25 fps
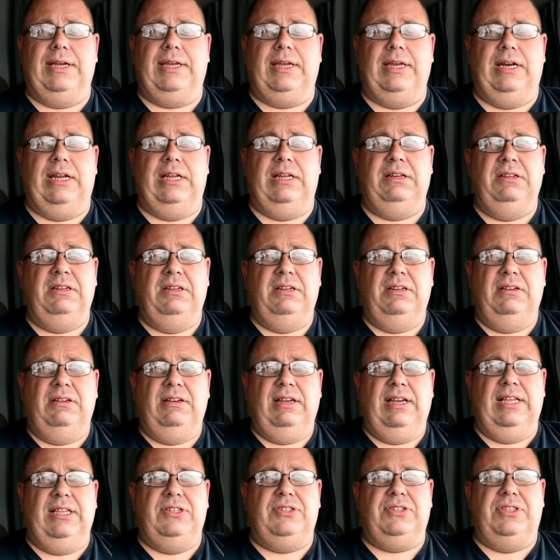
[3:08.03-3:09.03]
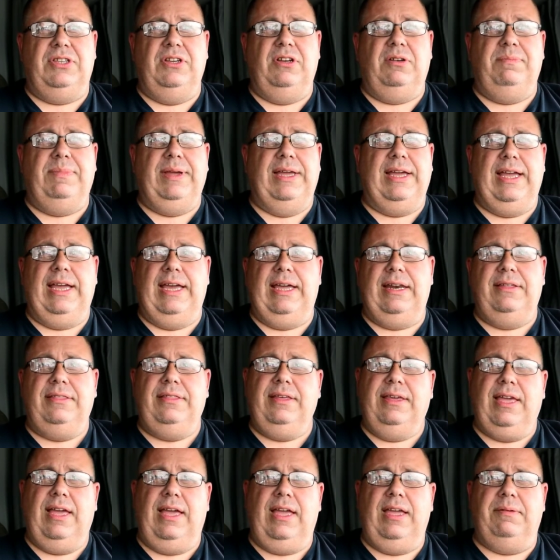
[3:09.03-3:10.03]
in it and still be ahead of the
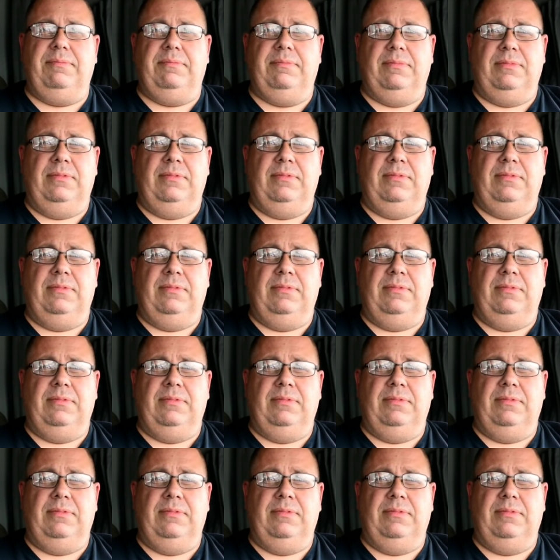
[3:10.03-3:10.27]
game.